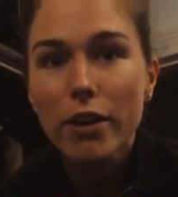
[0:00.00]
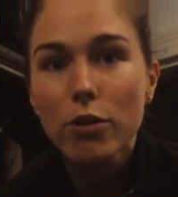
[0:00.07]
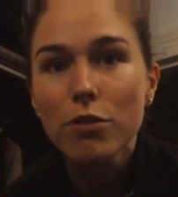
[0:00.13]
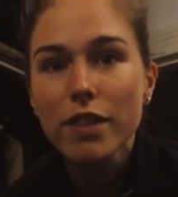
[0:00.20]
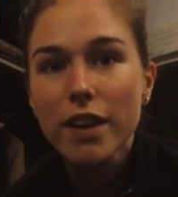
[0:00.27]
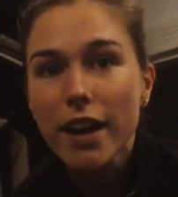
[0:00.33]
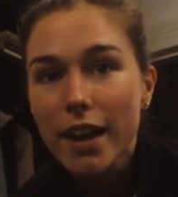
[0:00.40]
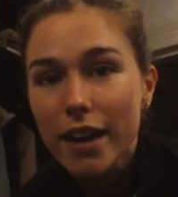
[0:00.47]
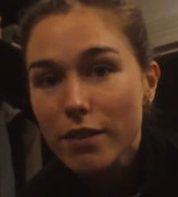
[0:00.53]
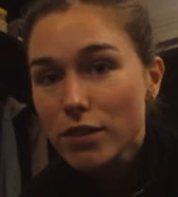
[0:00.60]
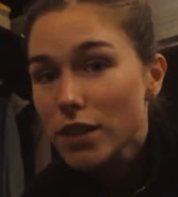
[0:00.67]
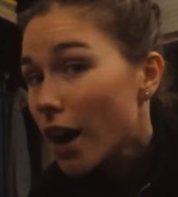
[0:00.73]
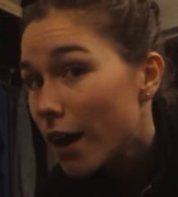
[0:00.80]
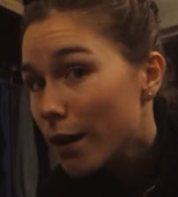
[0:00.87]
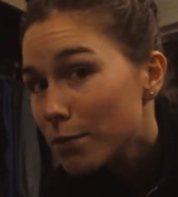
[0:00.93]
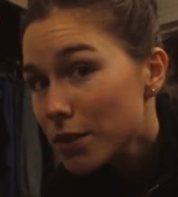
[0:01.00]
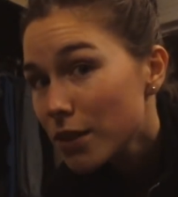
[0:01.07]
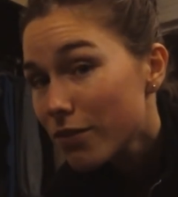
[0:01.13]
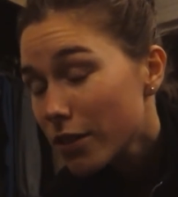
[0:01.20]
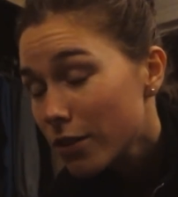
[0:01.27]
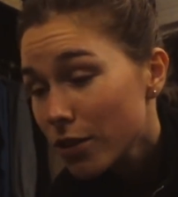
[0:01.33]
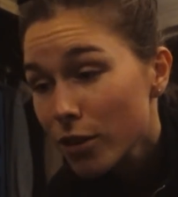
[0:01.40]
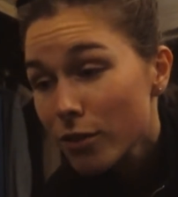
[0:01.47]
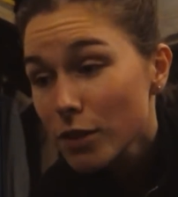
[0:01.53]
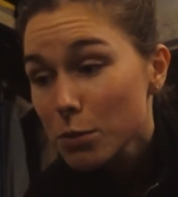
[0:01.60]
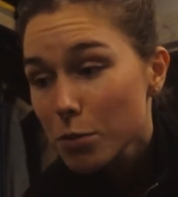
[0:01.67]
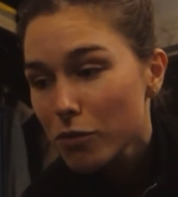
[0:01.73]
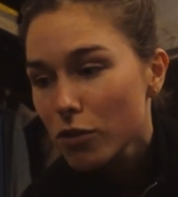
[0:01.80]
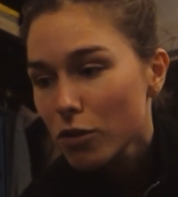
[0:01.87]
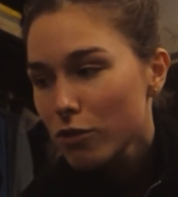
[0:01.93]
I don't think I have time to feel nervous
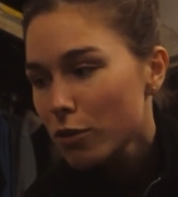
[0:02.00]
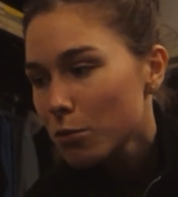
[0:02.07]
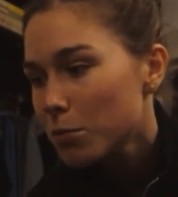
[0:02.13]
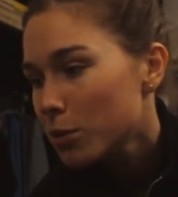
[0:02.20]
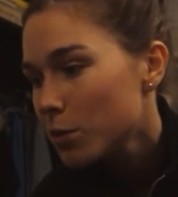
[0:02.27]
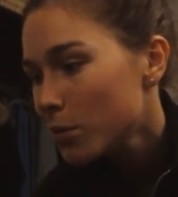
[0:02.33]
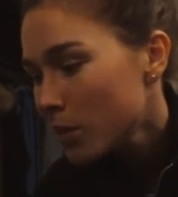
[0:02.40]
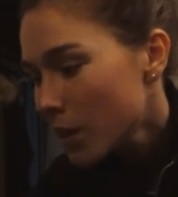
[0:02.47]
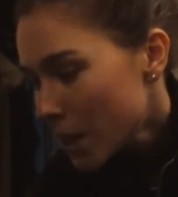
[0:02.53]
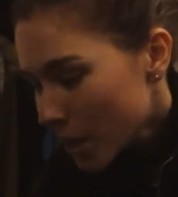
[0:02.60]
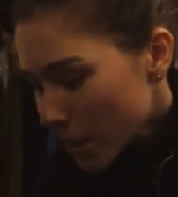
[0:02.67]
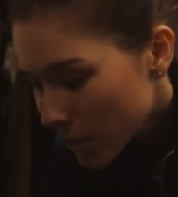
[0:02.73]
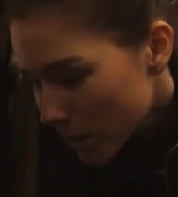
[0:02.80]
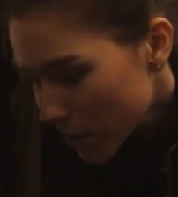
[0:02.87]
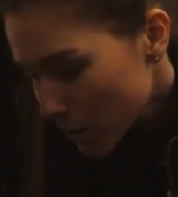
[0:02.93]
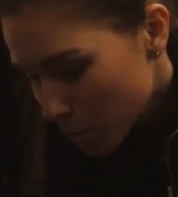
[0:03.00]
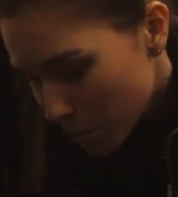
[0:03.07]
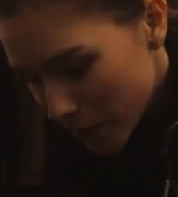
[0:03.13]
before football this